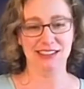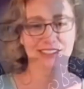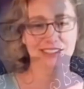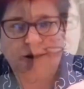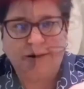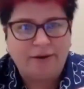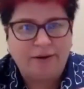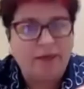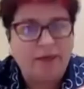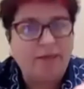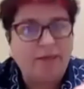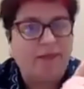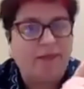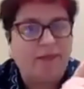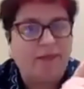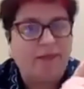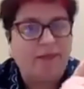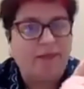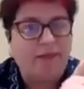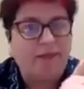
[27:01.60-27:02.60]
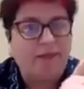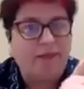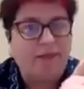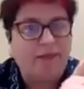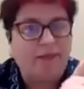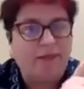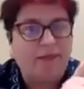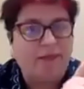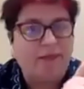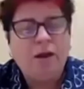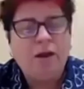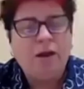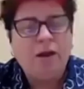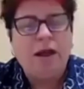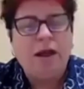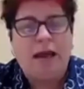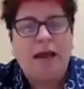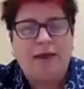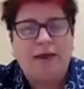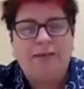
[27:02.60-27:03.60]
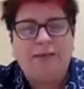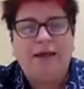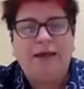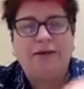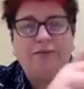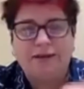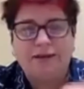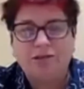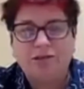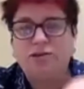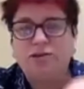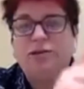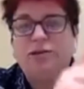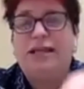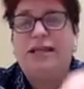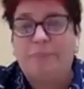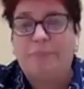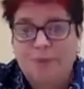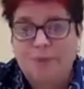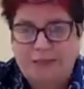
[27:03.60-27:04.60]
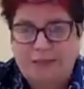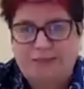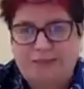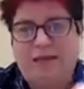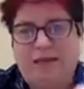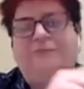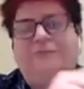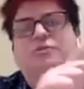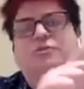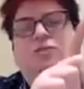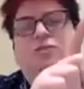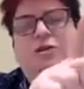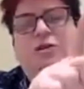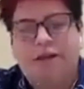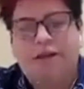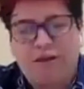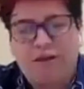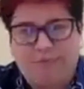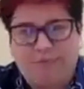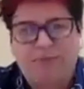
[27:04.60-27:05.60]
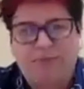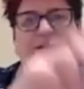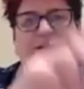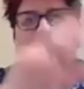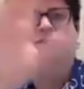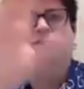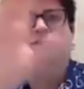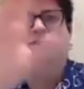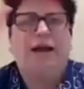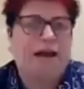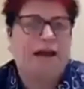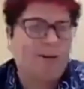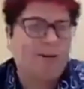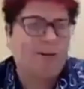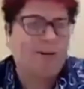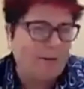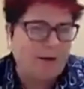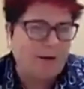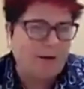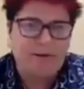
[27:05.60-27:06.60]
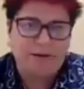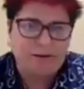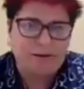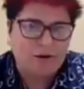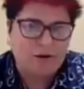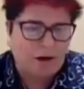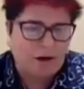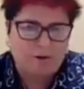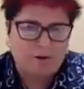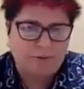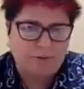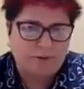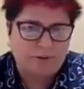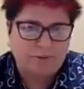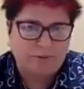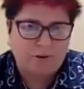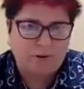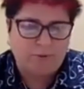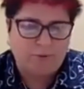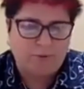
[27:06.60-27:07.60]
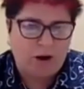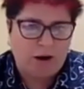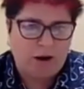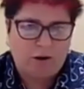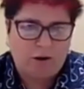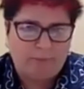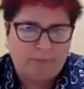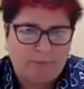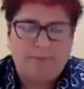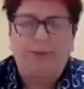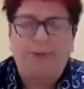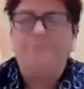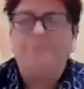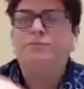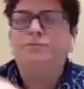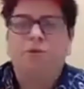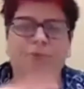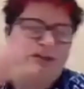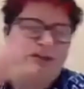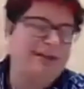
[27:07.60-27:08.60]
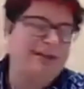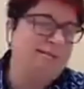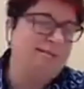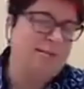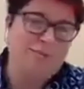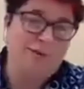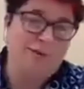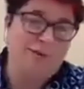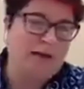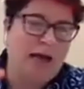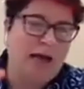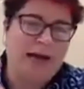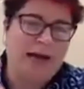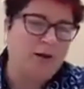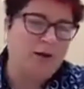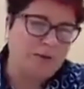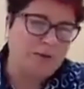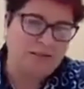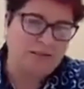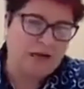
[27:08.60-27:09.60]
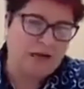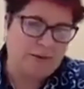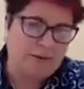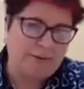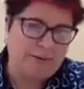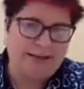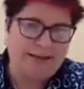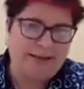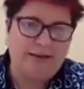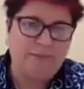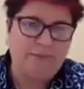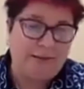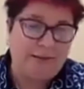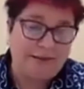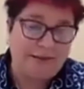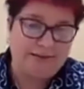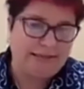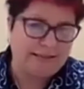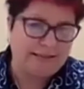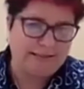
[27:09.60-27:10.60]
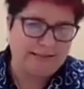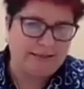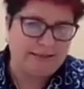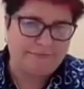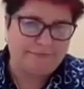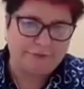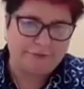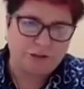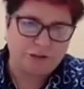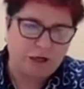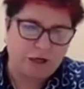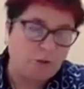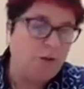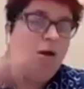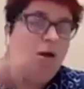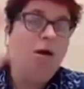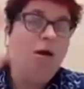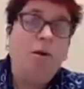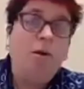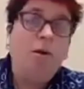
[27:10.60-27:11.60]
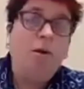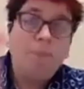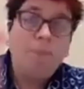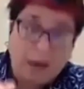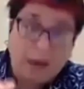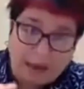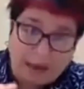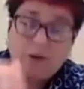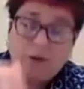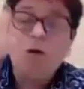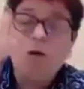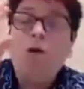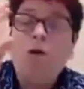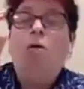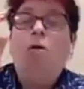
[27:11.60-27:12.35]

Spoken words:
on the neighbor, and then eventually that police officer and the professor had a beer in the garden with Barack Obama. So I don't want to talk about the MPs, that's a different show. But